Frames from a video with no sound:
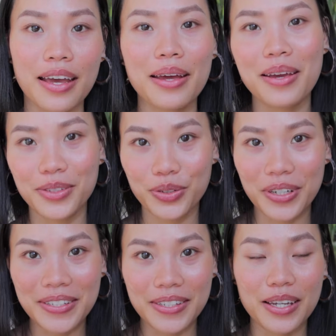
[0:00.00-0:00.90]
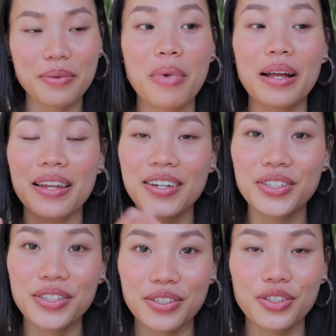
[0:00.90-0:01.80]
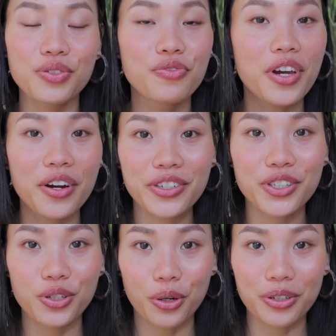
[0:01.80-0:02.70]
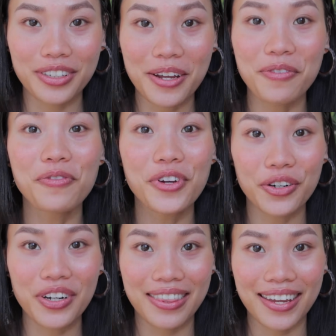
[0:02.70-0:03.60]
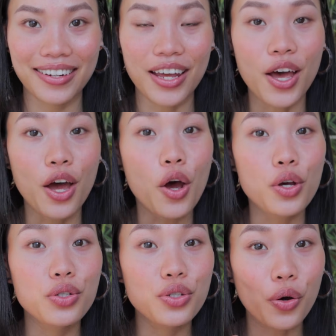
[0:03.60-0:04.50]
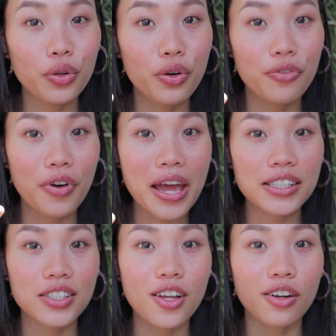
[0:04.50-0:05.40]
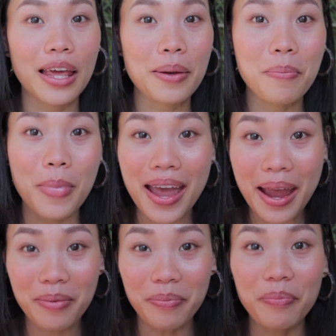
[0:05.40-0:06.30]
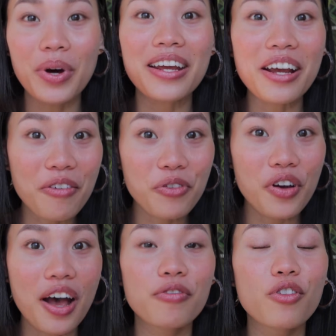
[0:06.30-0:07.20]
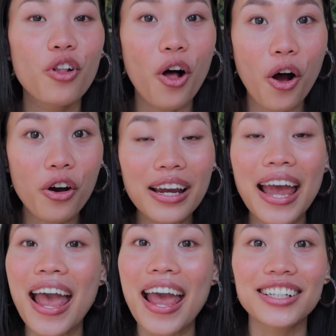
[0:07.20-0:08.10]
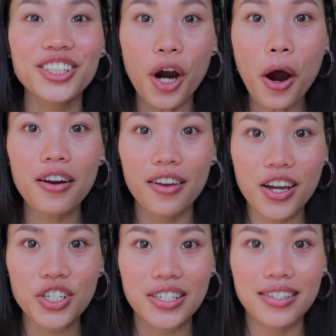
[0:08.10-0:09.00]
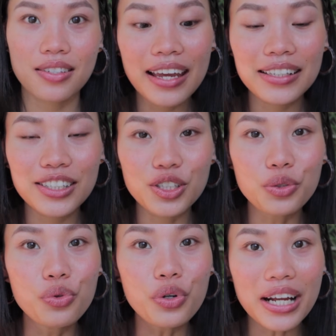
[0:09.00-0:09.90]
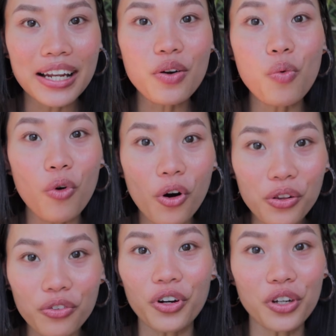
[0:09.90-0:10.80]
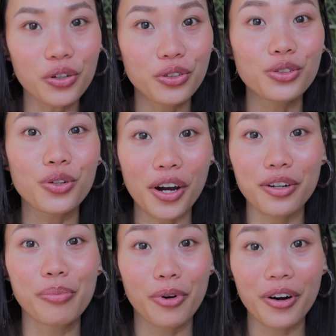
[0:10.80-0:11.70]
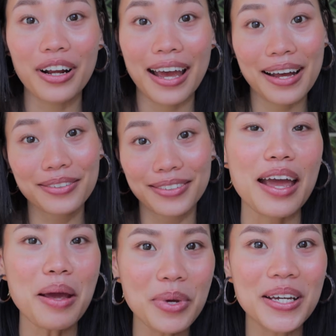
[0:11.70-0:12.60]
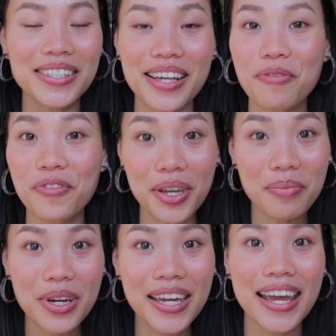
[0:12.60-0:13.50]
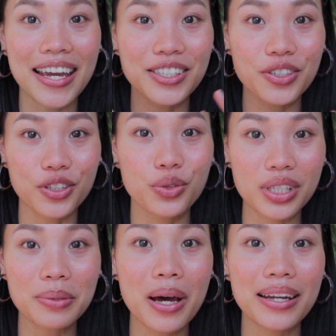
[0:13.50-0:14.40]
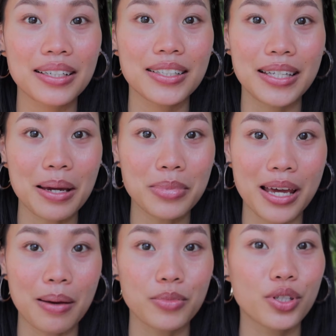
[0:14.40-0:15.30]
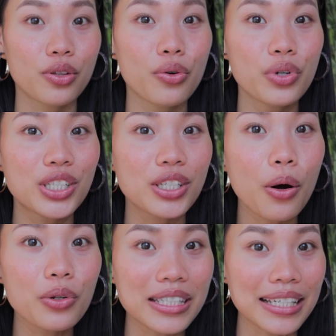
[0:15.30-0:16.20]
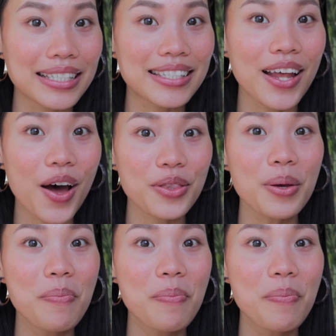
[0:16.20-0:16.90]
And as you can see, my lashes is very short and very thin. So the effect is not like bam, but if you have long and dark lashes, it's really worth for you to try the product out. And because I'm filming and do the treatment at the same time, so the result is not the